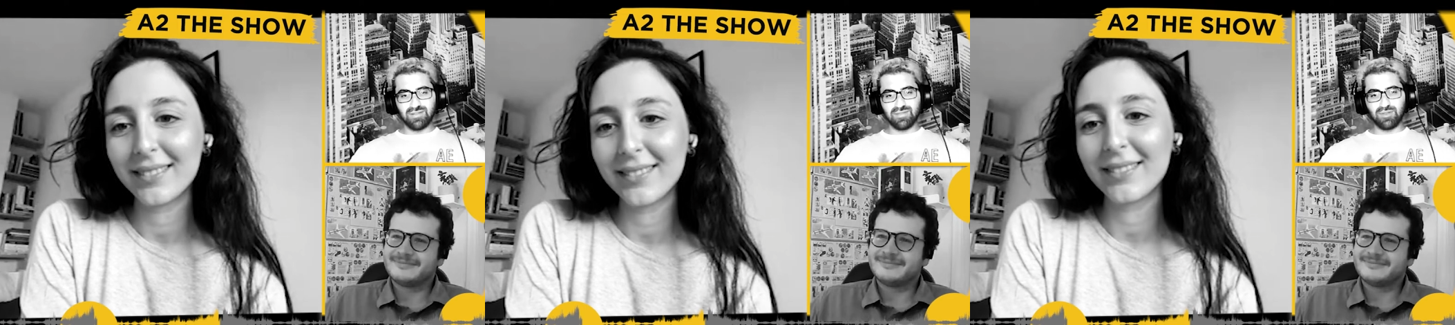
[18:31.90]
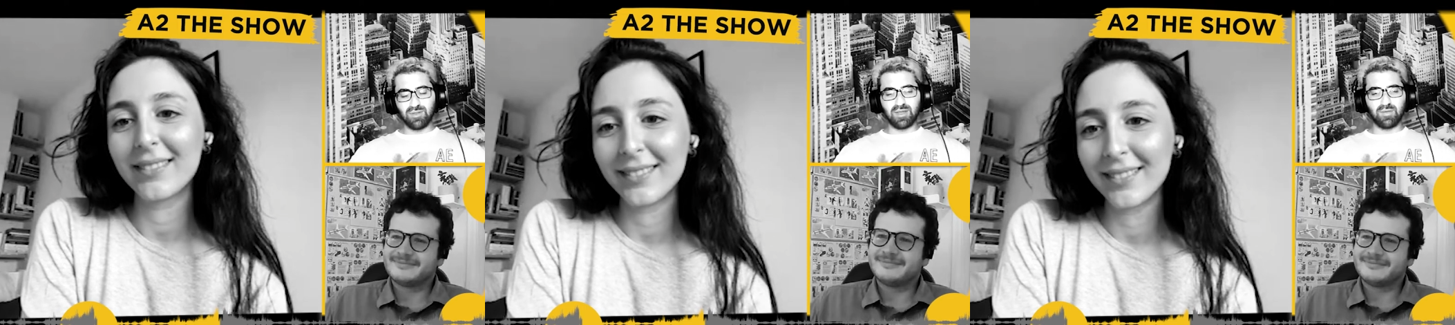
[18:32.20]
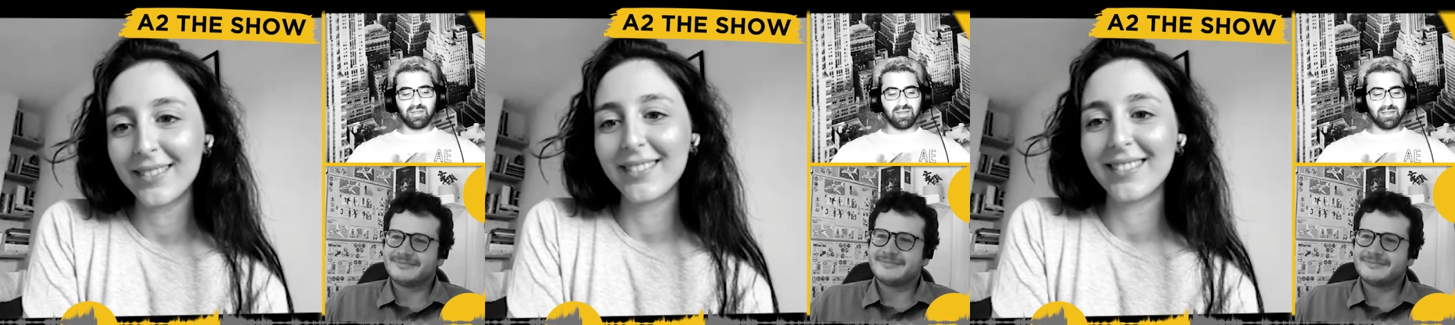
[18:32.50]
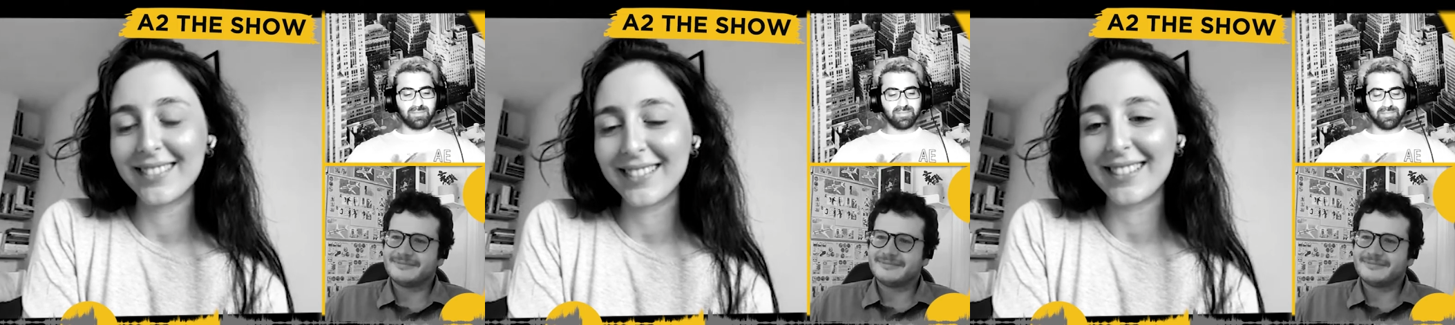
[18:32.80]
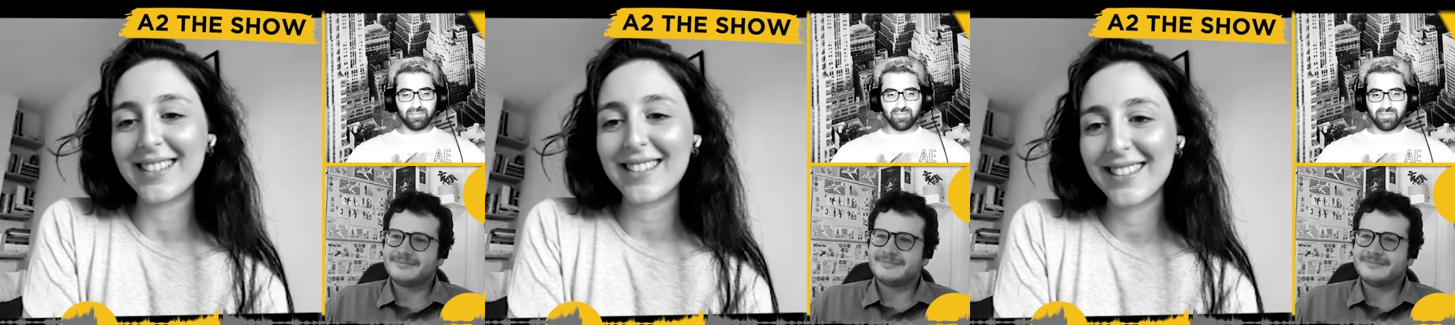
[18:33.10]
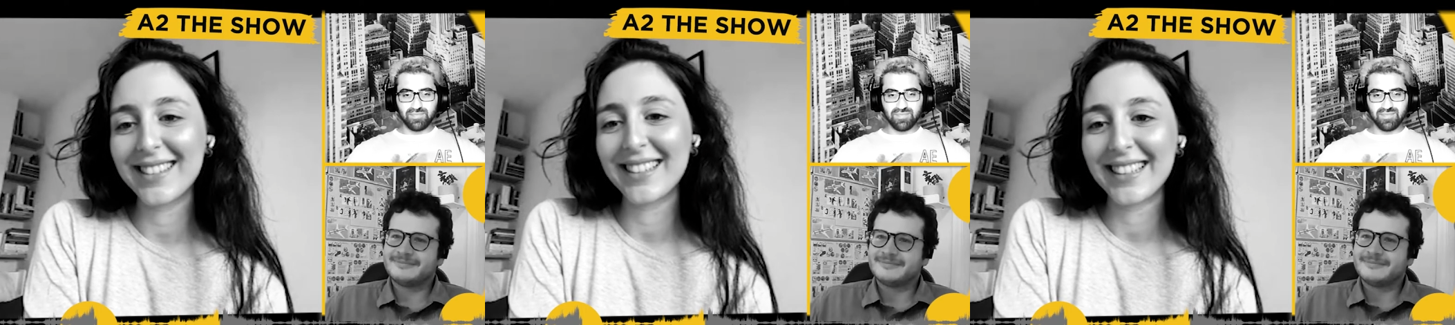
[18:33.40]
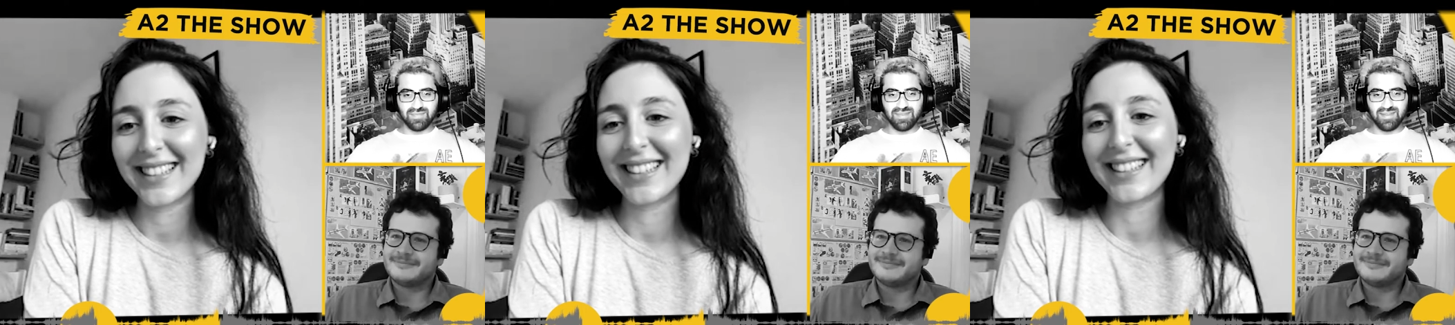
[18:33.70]
Speaker 1: What do you think about that?
Speaker 2: That's
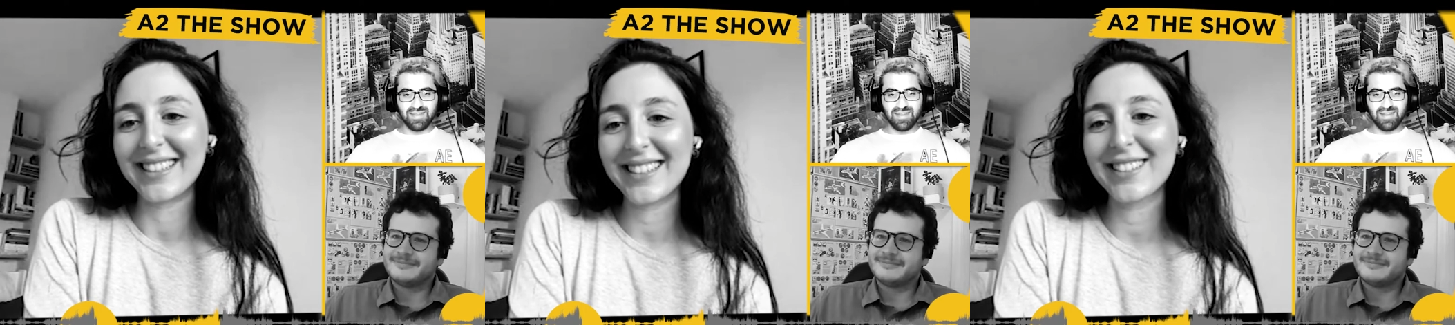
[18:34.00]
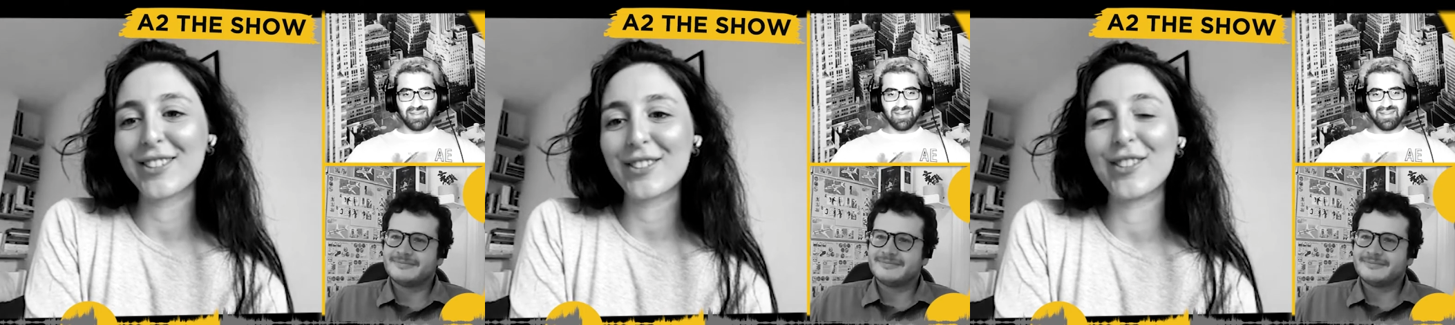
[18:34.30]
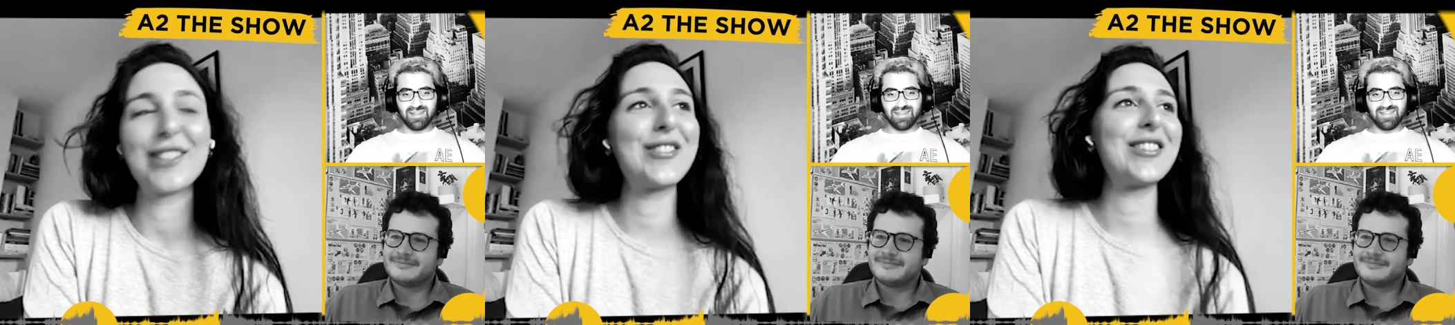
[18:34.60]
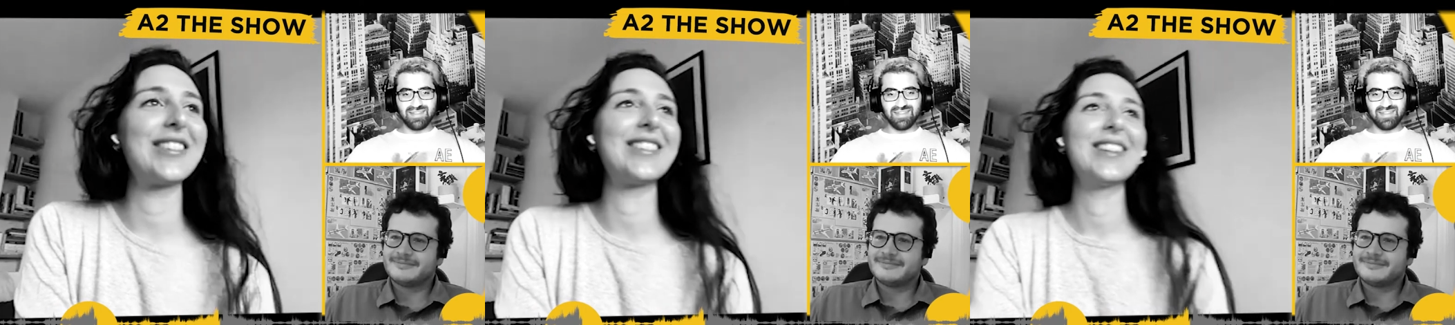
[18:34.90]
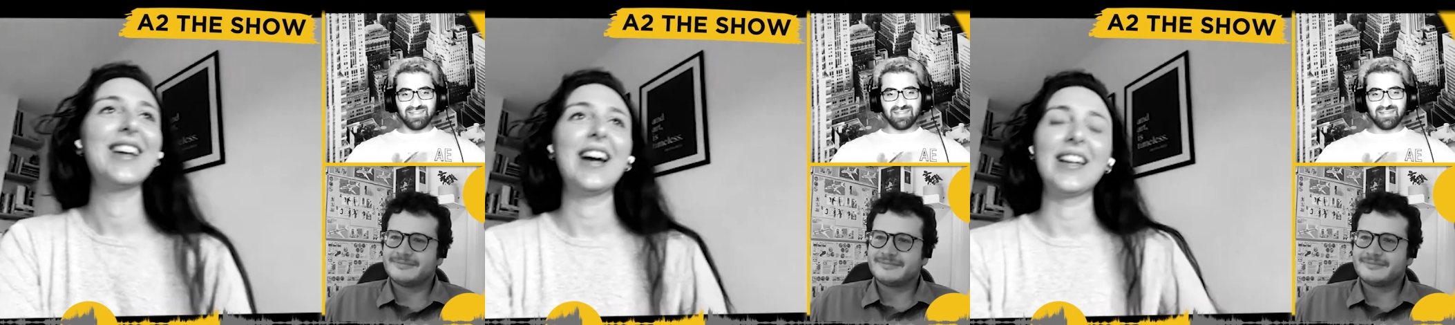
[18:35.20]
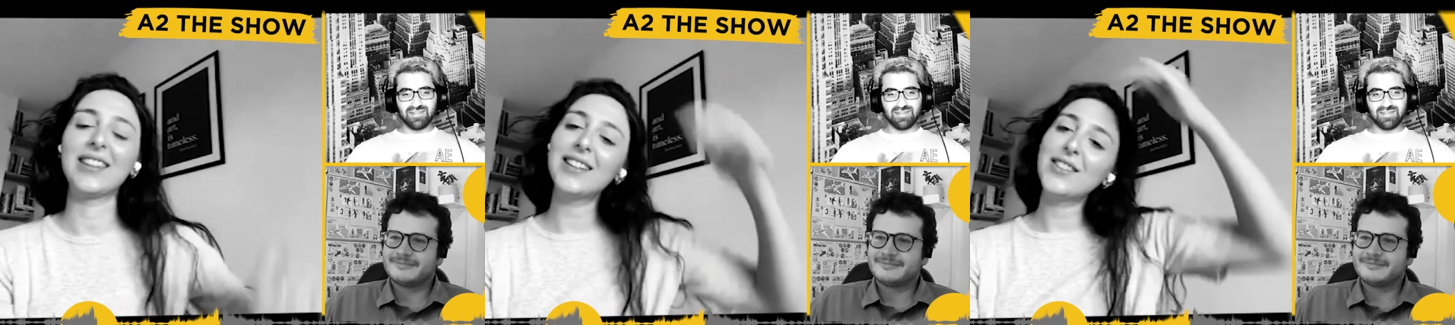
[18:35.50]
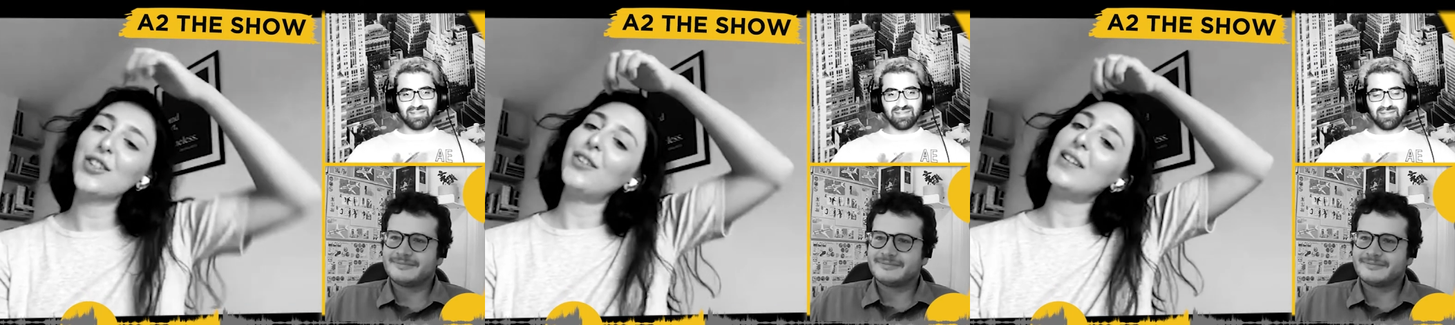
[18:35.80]
that's a good question. I think
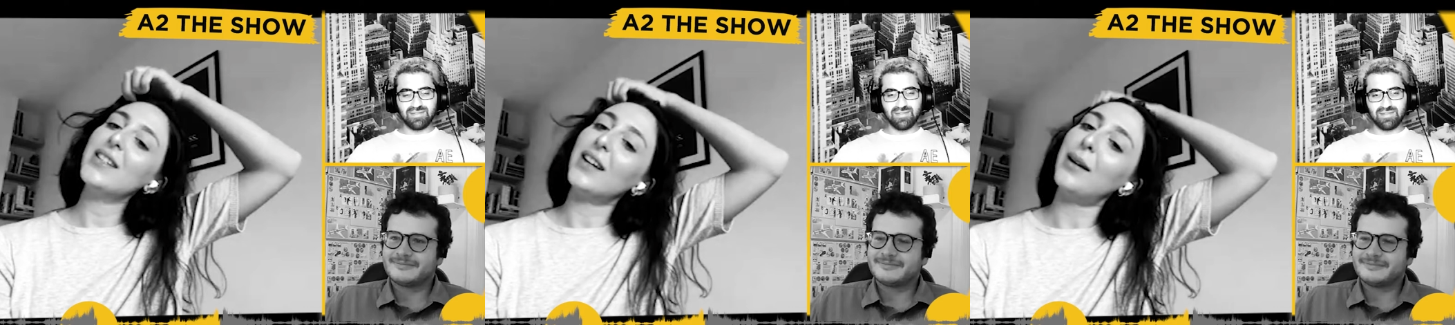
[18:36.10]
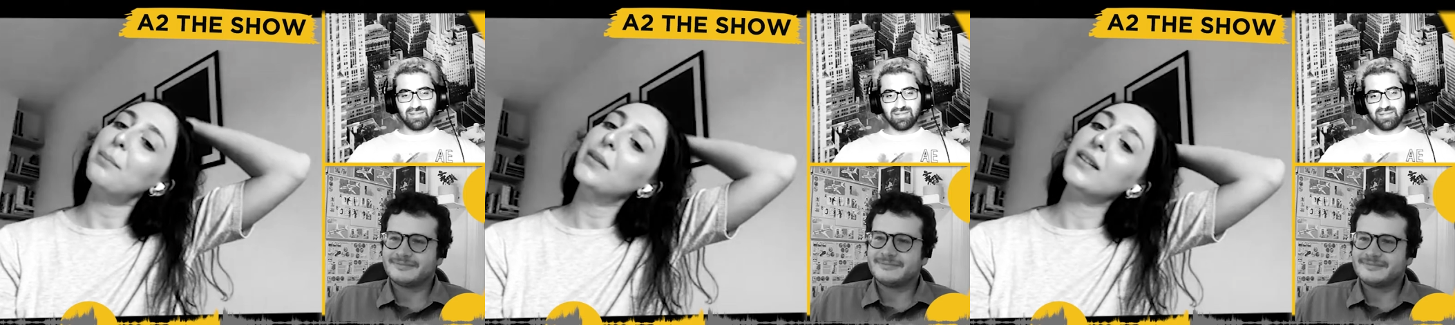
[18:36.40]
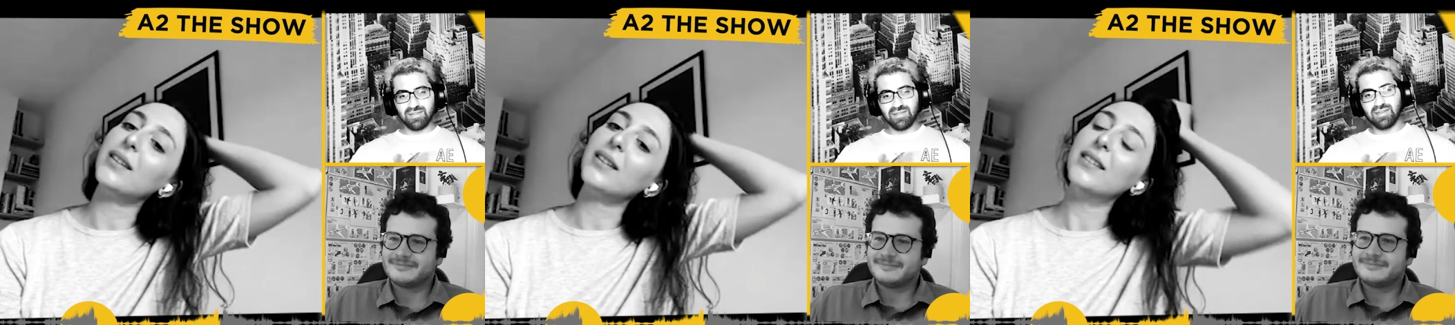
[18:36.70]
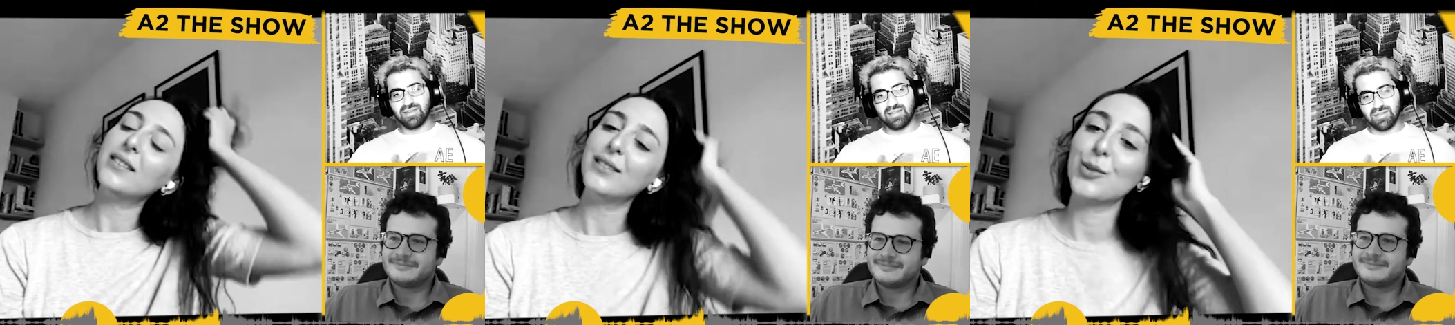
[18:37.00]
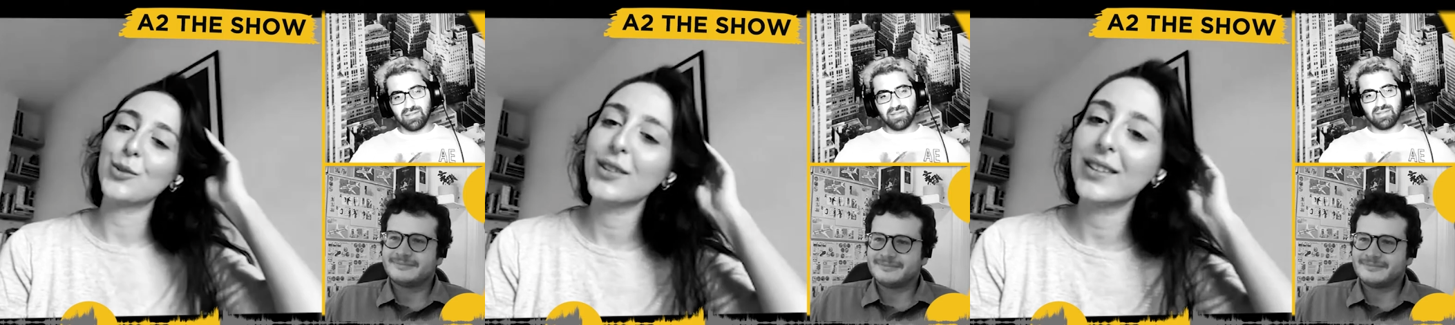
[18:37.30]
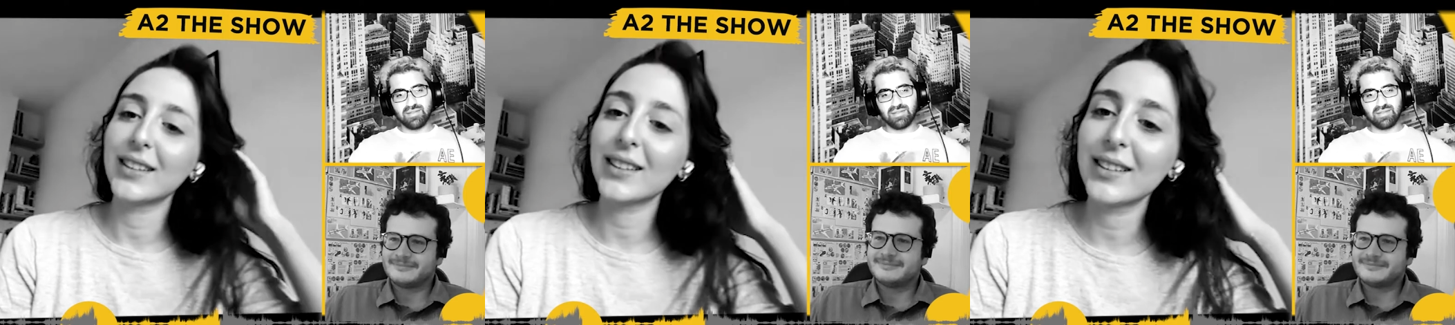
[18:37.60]
it's already happening, don't you think?